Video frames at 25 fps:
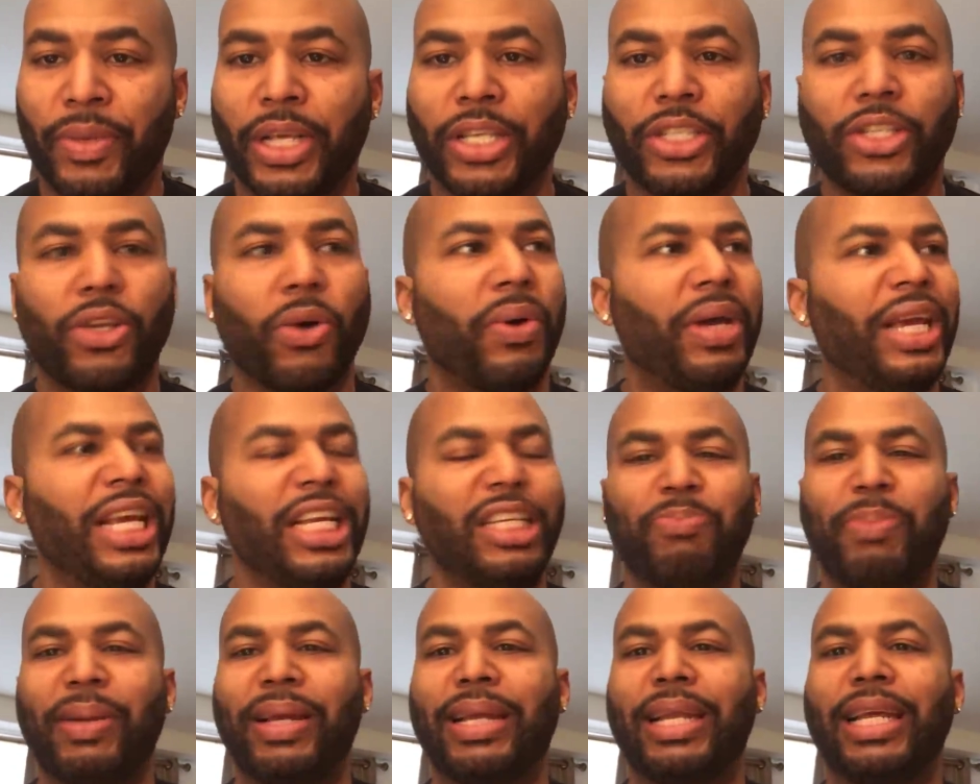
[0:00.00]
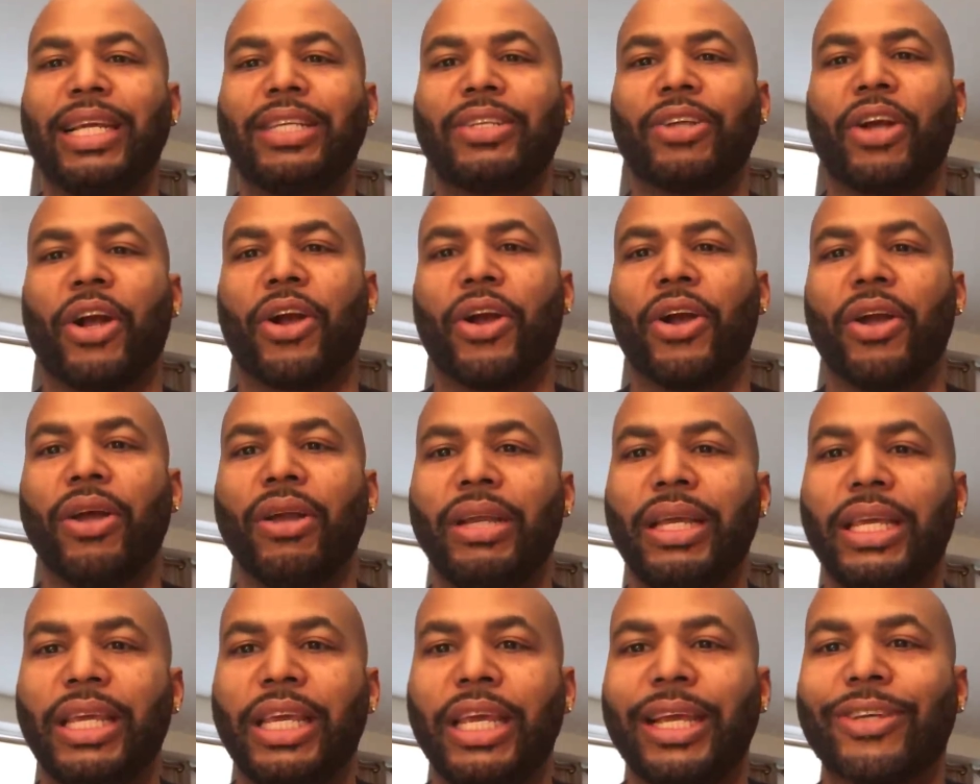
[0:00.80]
So he spent his
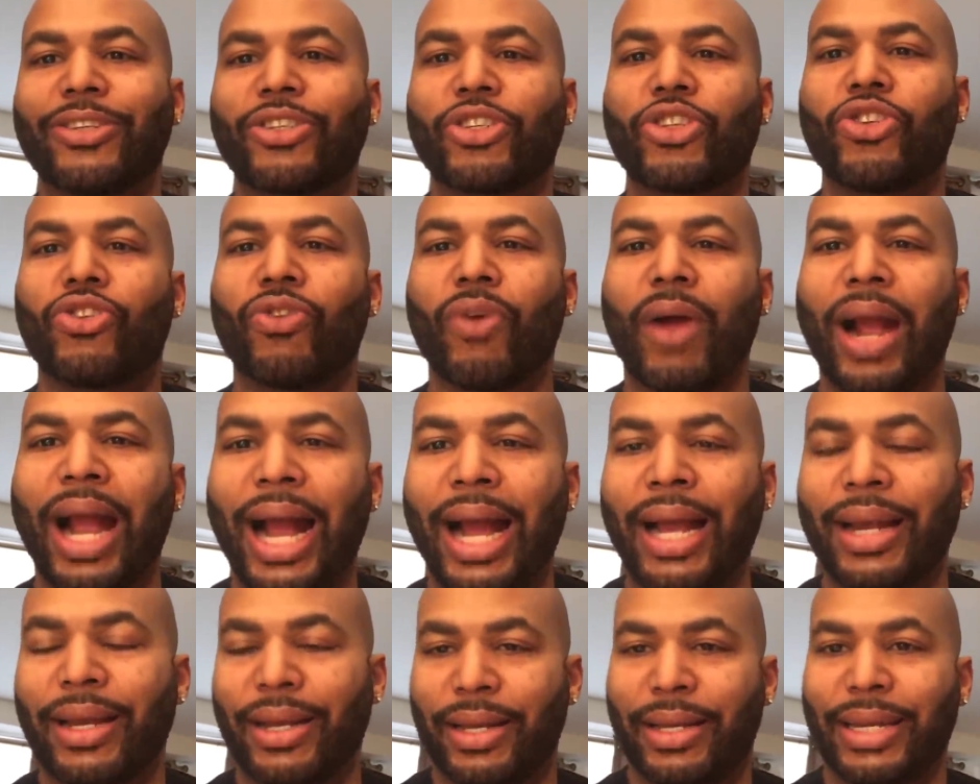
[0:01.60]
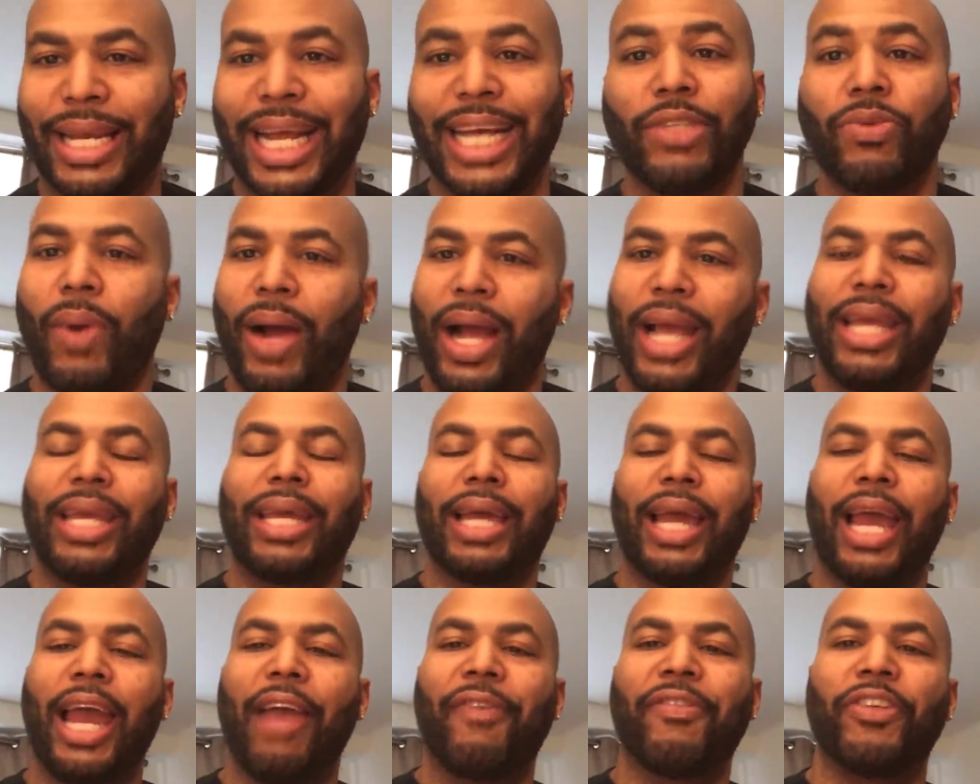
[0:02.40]
early years grinding. That's why he
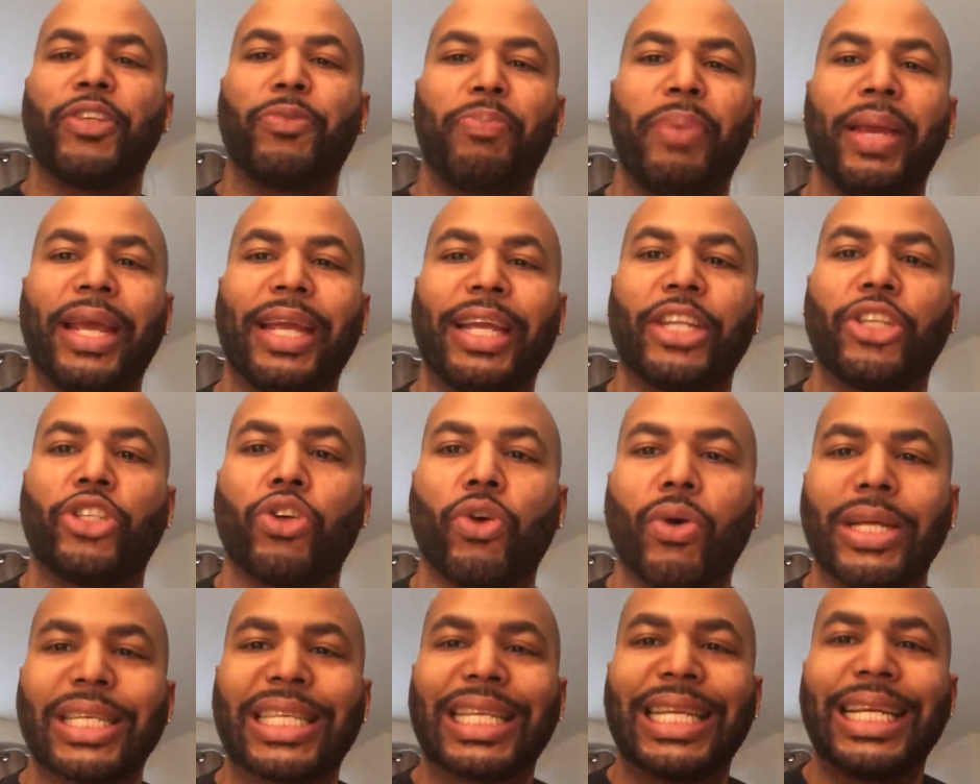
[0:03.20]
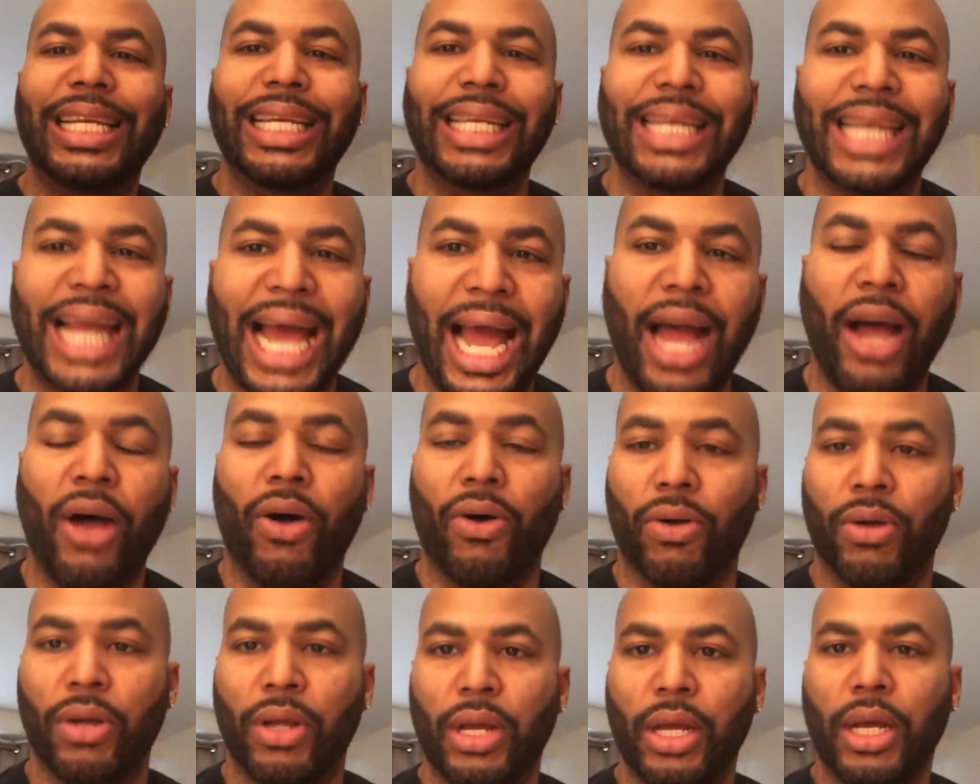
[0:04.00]
can have his pick and choice
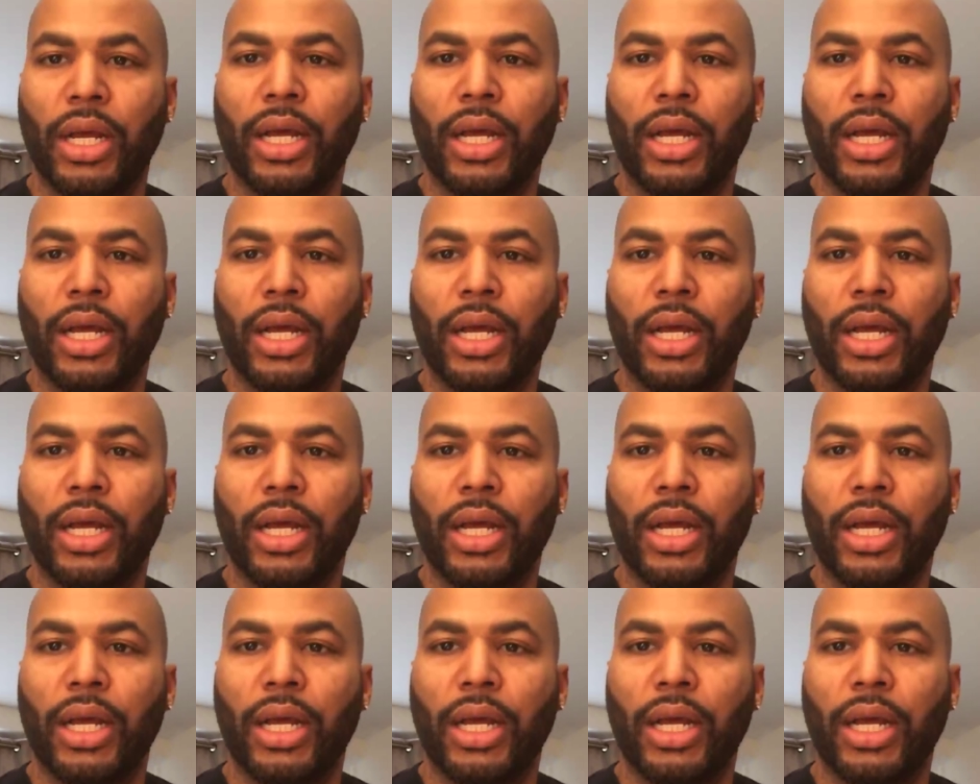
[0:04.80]
now.